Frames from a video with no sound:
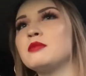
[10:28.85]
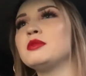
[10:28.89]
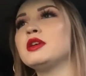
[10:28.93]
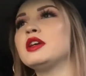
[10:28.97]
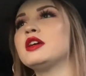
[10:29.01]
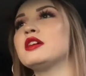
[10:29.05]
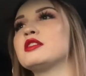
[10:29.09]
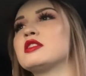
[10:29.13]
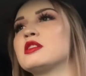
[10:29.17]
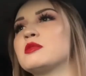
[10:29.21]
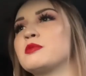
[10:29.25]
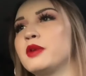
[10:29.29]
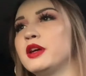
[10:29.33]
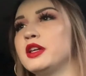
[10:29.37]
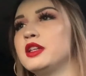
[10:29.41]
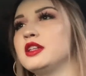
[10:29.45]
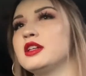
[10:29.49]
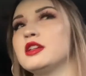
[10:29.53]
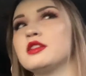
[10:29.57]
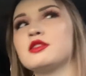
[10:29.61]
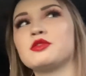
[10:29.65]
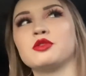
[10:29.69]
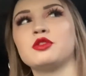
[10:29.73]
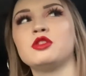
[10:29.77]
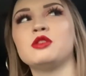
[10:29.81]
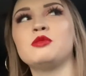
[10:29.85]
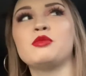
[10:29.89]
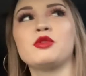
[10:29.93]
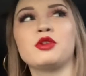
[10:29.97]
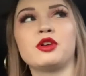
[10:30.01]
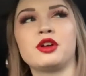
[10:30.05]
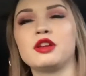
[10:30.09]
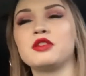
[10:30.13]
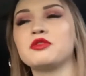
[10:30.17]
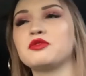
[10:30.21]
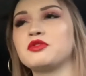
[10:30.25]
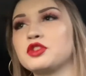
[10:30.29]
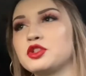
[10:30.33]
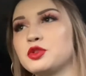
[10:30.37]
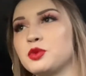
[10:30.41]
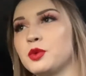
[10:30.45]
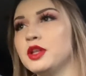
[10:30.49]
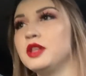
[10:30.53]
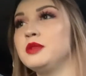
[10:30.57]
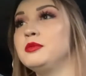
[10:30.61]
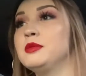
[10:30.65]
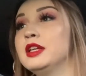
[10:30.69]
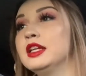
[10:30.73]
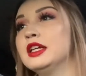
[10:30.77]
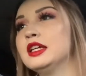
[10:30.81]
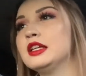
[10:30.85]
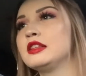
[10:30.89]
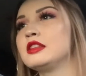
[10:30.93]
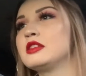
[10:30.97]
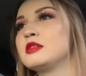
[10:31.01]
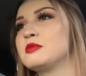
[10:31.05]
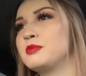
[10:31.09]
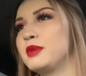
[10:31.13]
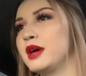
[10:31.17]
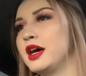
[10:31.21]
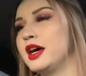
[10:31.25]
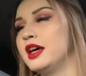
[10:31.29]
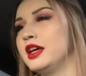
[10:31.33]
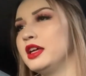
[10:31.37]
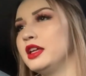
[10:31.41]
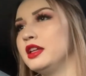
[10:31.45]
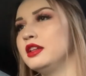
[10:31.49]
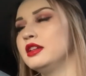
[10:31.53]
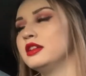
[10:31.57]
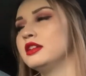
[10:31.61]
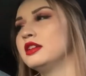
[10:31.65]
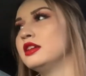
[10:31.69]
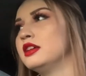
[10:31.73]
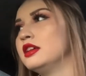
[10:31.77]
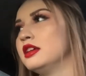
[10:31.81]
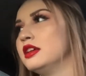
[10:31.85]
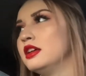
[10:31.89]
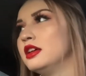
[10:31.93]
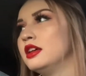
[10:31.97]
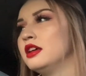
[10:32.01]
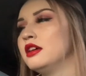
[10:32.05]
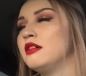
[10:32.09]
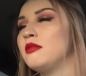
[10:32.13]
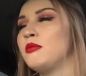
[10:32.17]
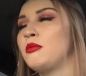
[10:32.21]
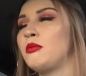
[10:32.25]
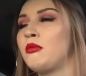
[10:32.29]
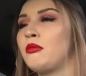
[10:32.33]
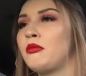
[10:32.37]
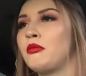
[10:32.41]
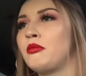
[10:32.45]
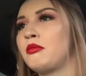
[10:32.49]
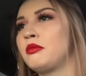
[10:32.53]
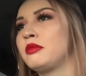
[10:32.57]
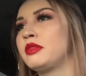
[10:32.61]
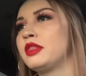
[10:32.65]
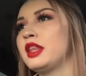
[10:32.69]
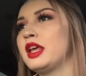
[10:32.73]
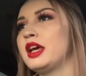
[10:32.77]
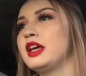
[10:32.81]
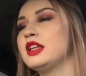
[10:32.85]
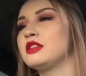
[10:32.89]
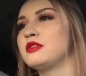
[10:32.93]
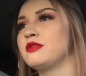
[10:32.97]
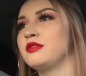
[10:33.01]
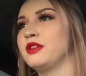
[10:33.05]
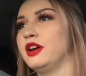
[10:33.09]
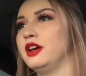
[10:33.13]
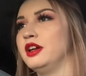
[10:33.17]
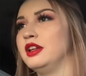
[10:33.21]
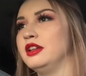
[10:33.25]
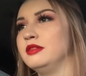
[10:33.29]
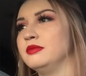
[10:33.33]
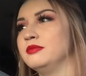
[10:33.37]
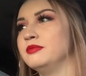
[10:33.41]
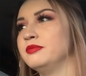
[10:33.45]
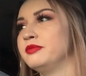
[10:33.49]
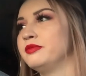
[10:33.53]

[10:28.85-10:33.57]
because spray tans only book in for 20 minutes, but it's fine.